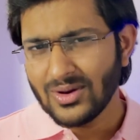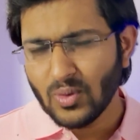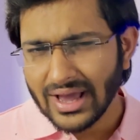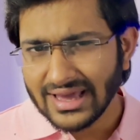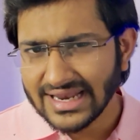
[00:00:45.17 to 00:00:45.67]

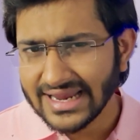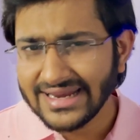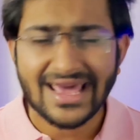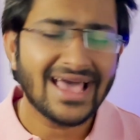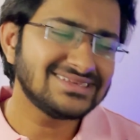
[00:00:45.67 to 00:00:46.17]
Well, it
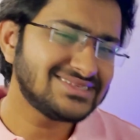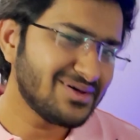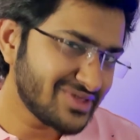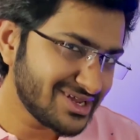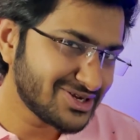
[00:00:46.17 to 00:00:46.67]
has
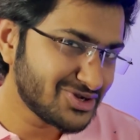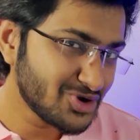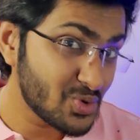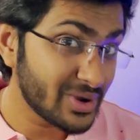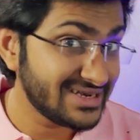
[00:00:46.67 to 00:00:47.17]
something to
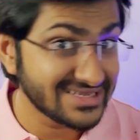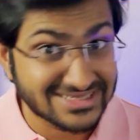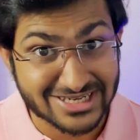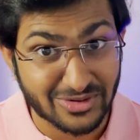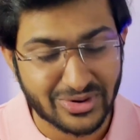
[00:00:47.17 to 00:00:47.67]
do with
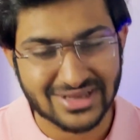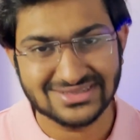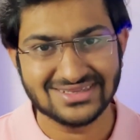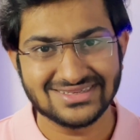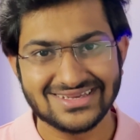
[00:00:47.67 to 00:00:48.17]
digital
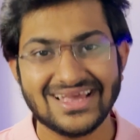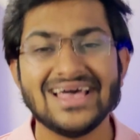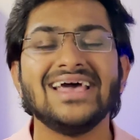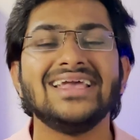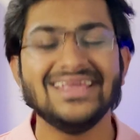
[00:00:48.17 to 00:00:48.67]
presence.
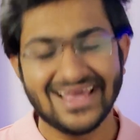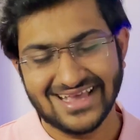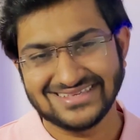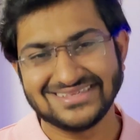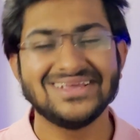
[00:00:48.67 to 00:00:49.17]

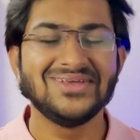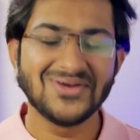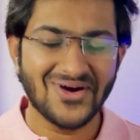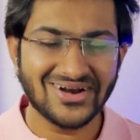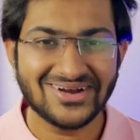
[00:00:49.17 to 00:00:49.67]
Yes, you
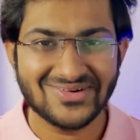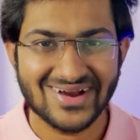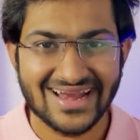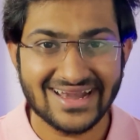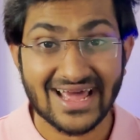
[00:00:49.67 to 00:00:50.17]
got it
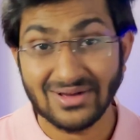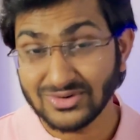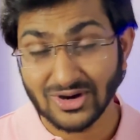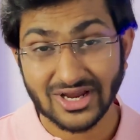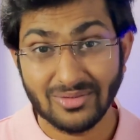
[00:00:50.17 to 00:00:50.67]
right. I'm
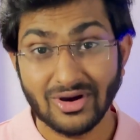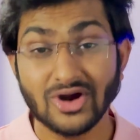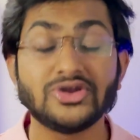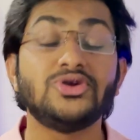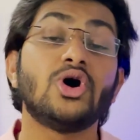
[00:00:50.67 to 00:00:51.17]
talking
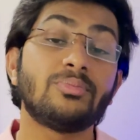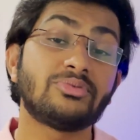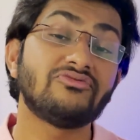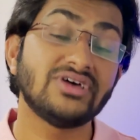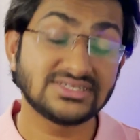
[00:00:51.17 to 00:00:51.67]
about your
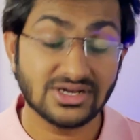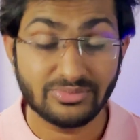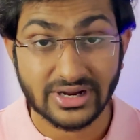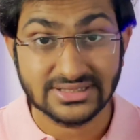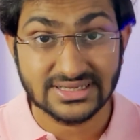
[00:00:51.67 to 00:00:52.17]
professional
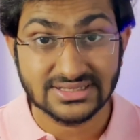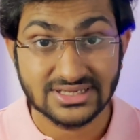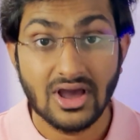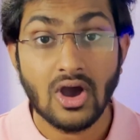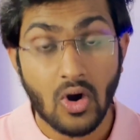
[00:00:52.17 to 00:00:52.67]
presence
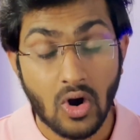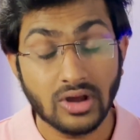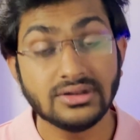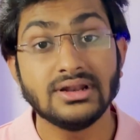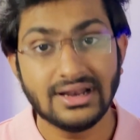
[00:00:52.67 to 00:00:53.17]

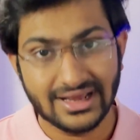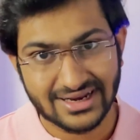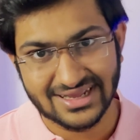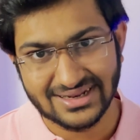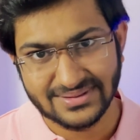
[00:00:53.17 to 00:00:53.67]
on
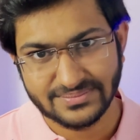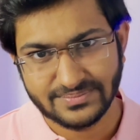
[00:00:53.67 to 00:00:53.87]
LinkedIn.